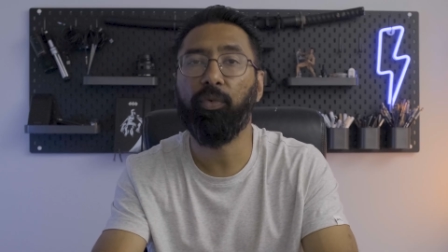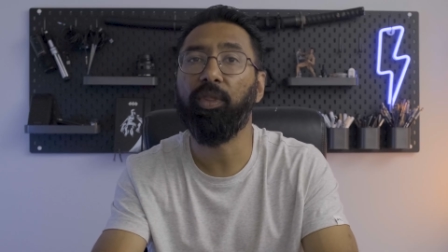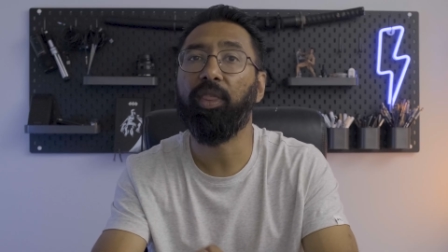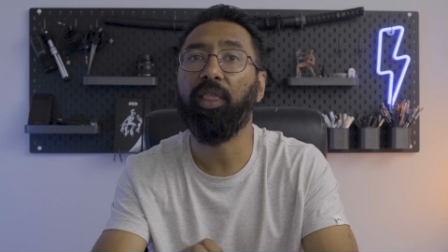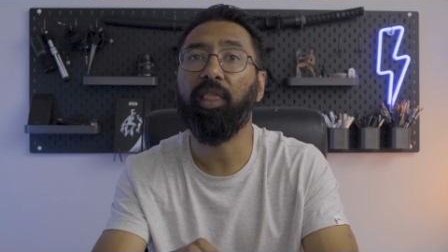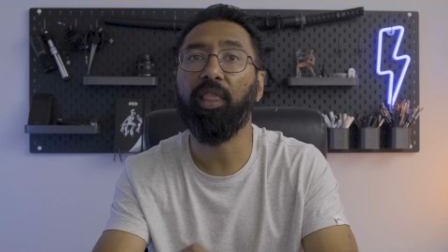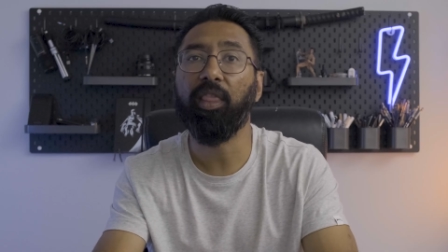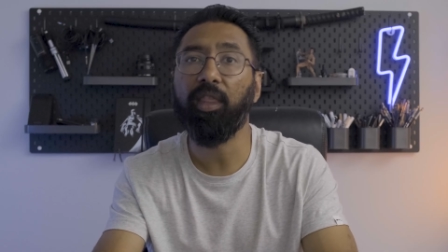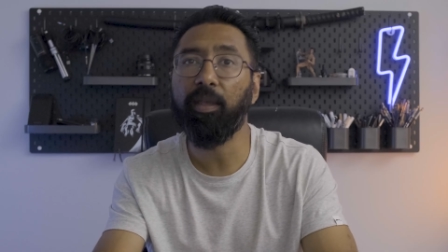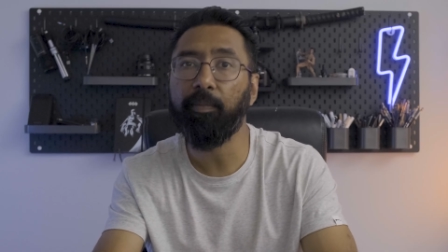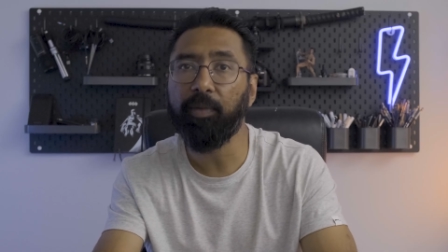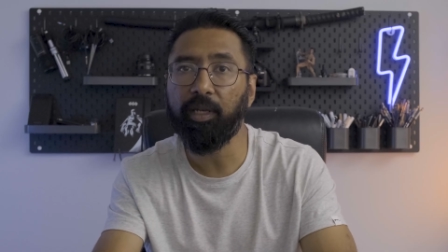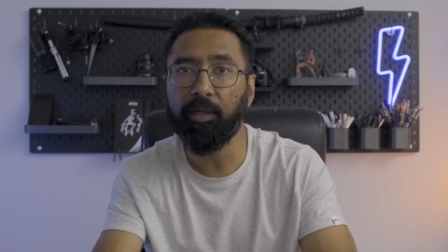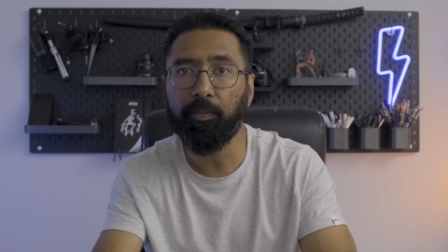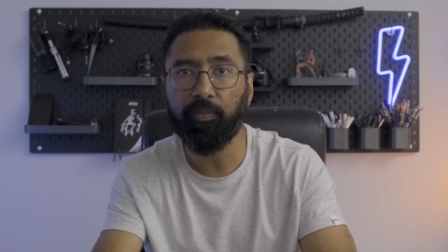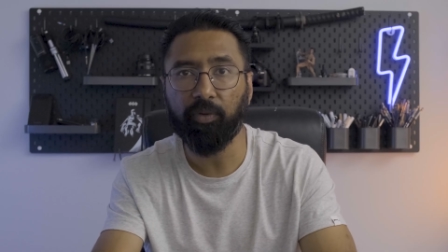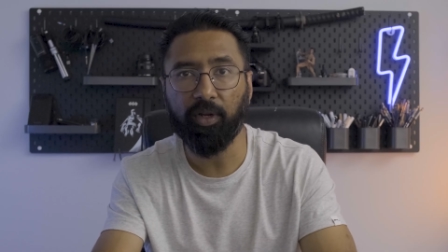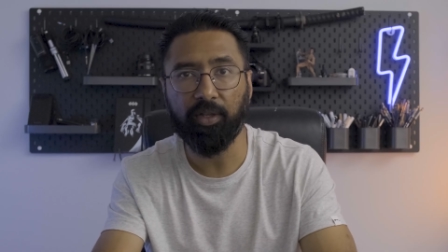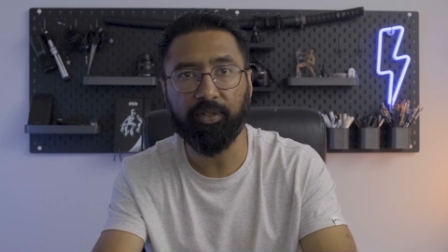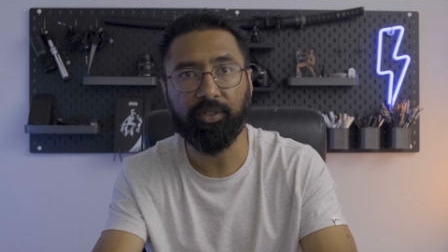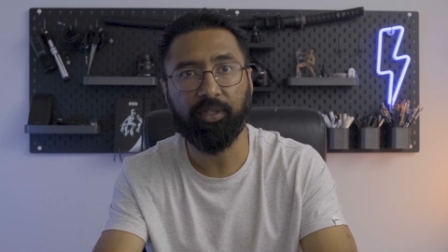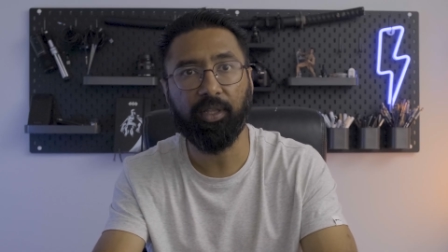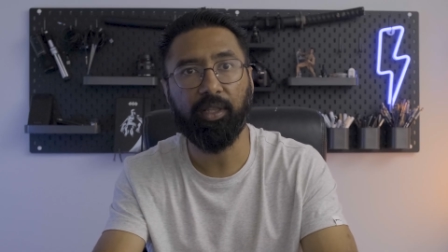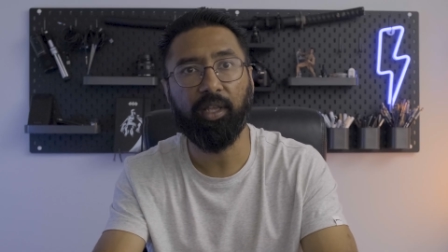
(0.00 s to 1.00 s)
with limited
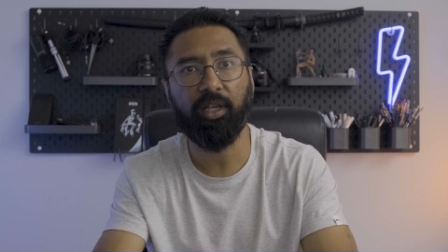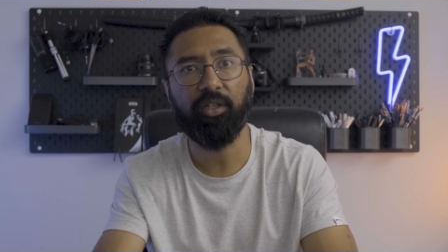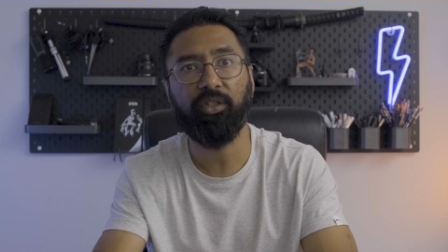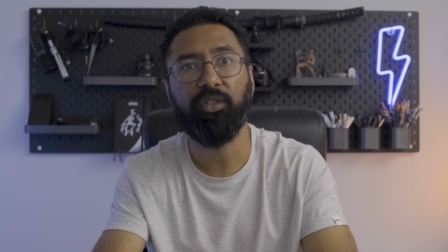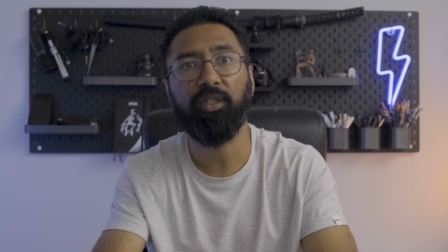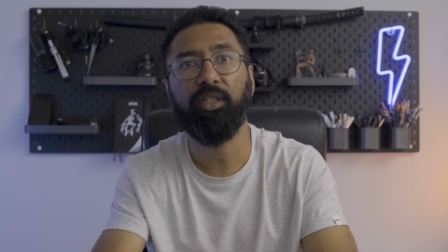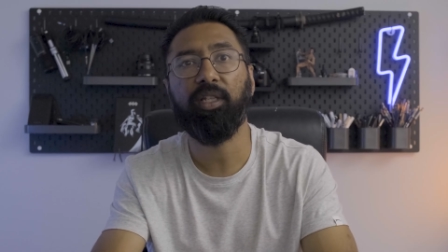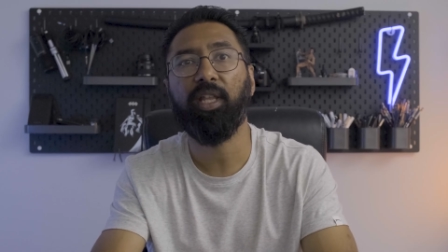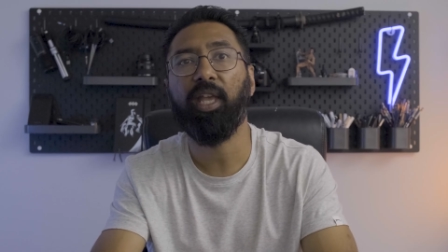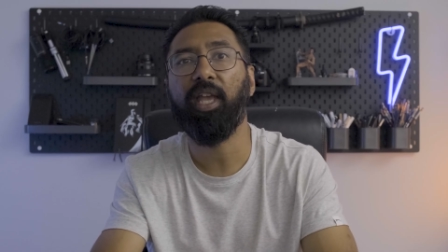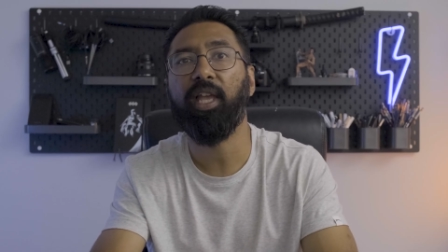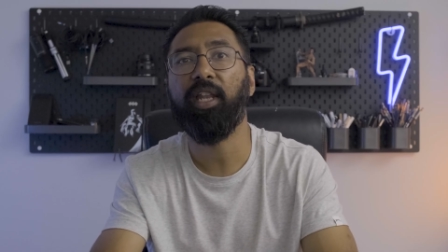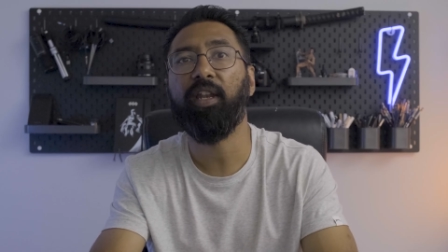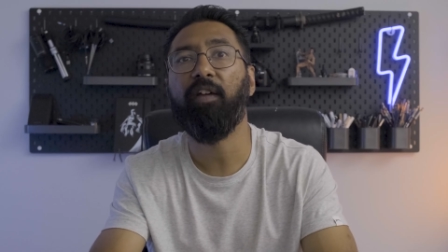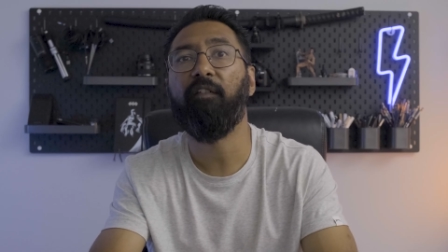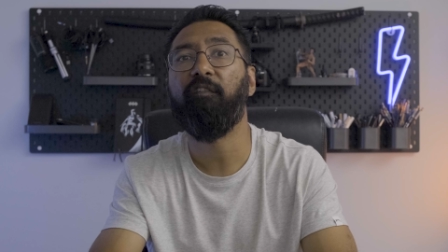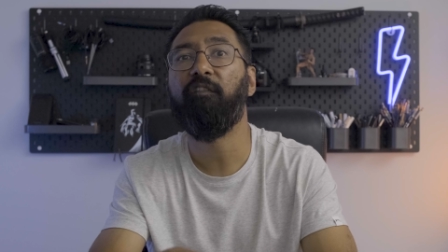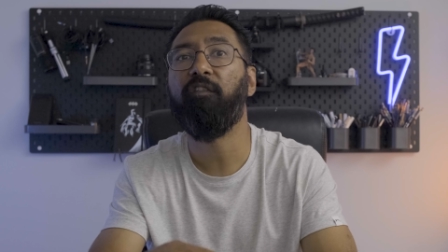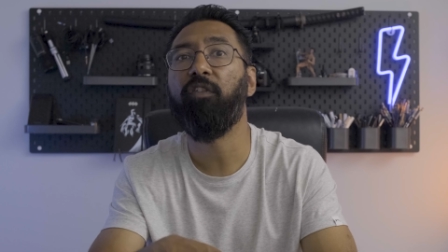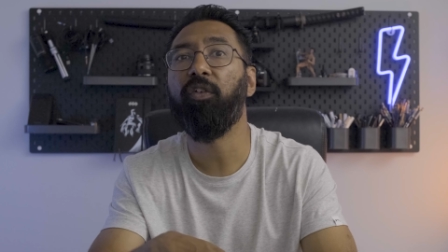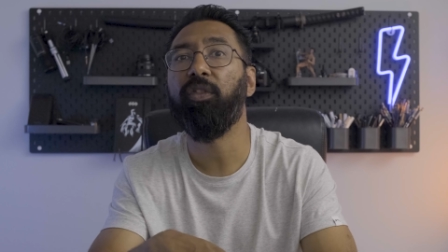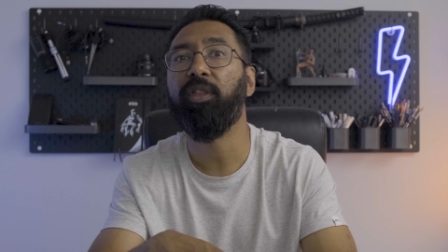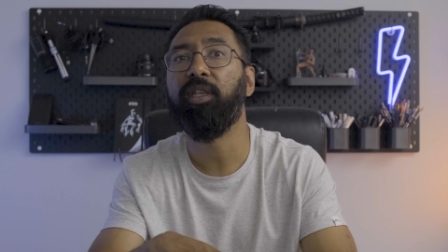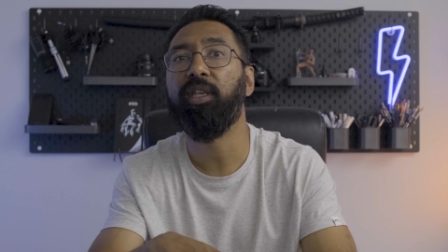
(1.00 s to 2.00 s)
brush selection and a
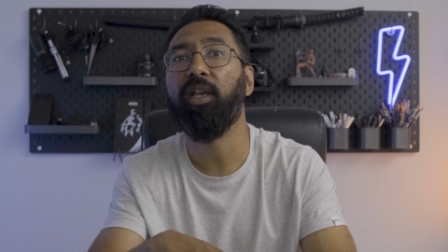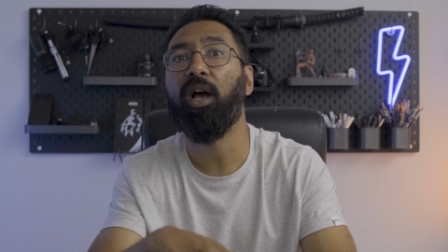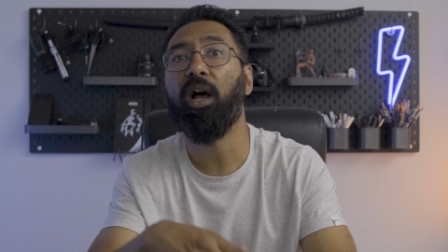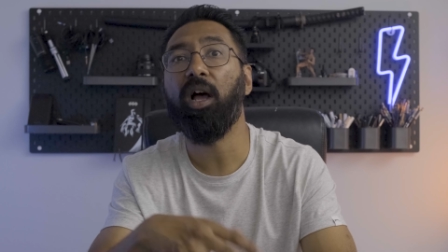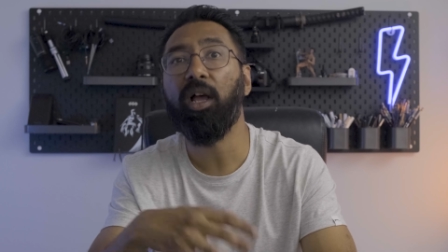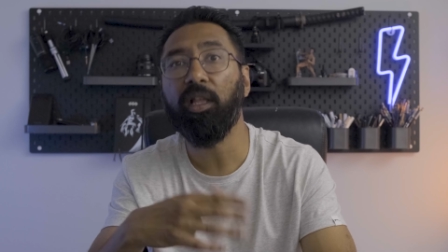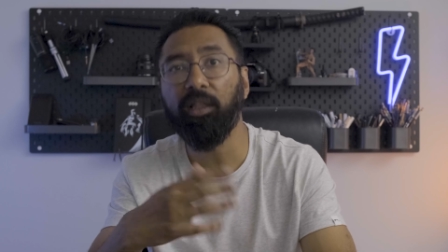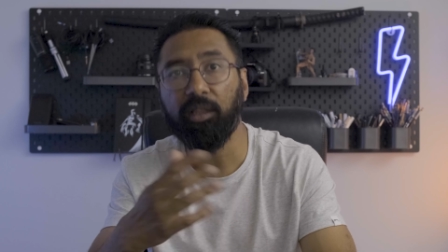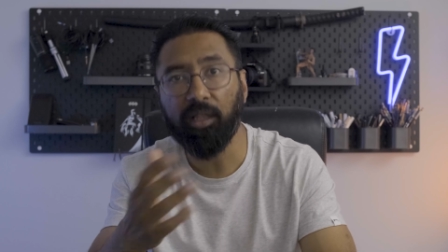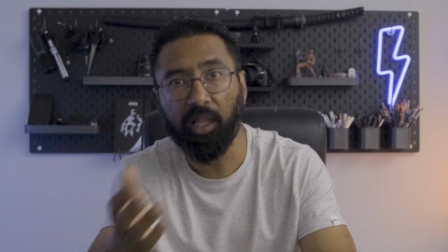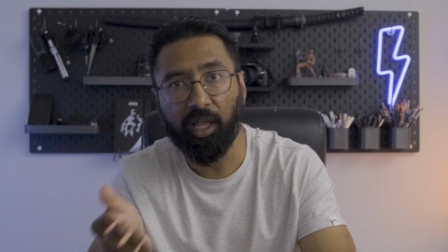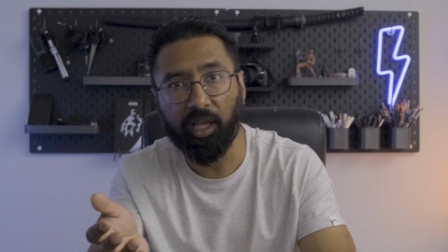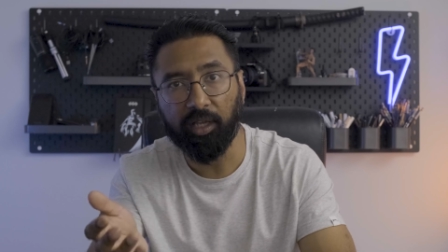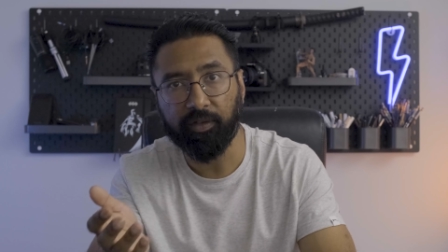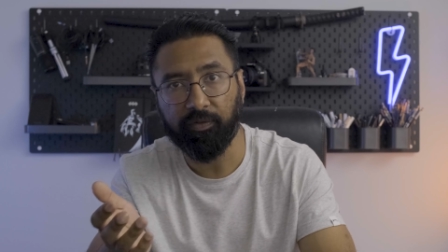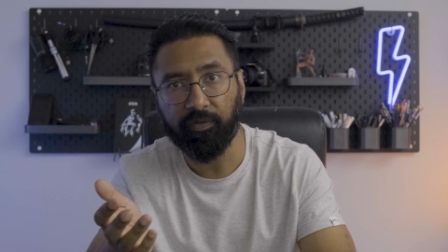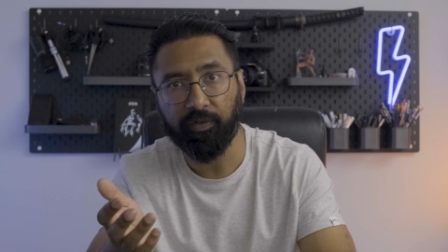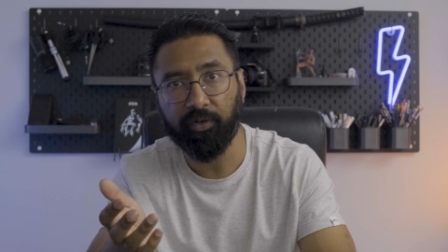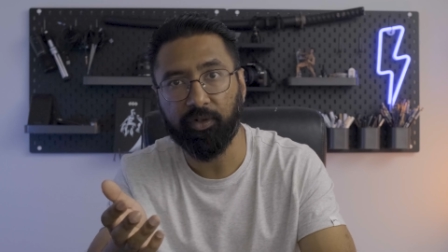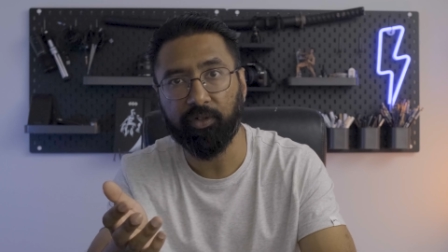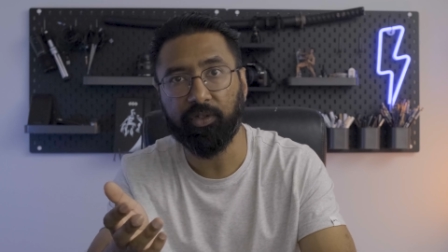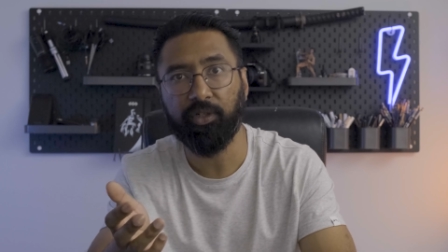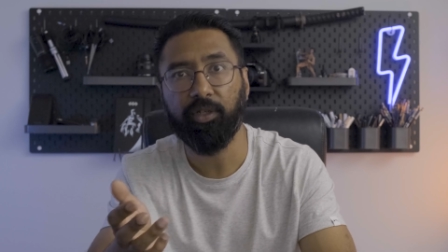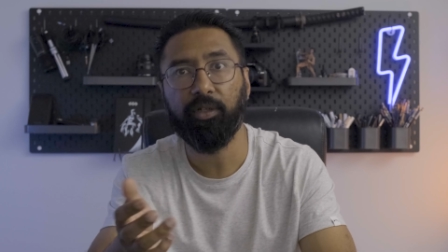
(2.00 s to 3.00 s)
fully unlocked
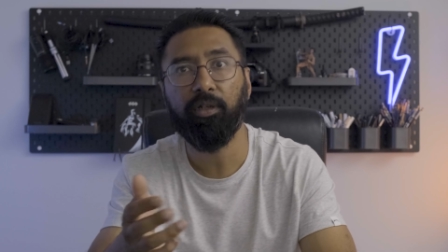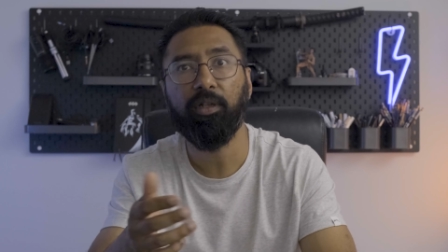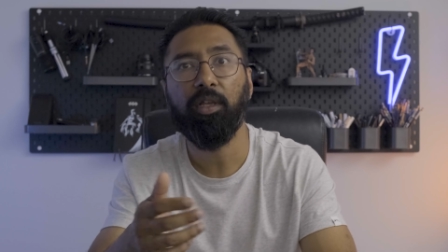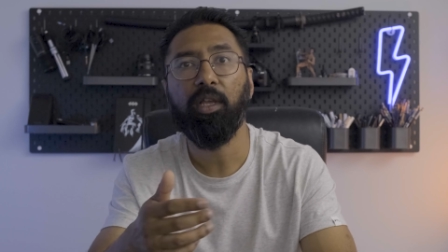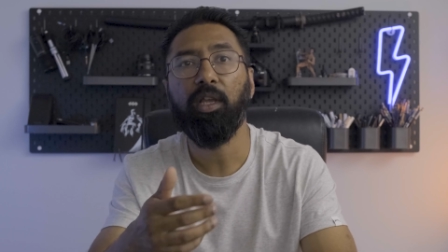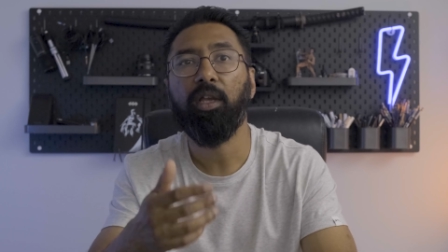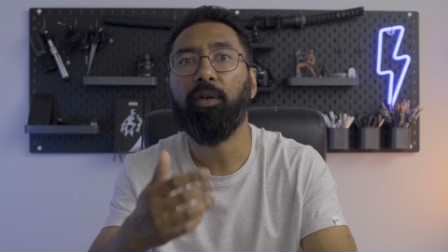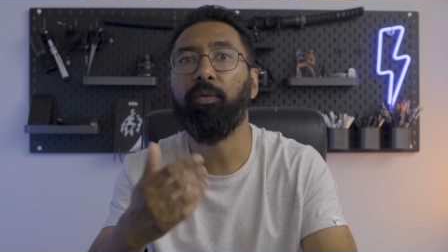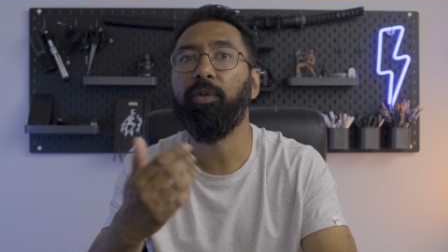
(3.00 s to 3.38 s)
version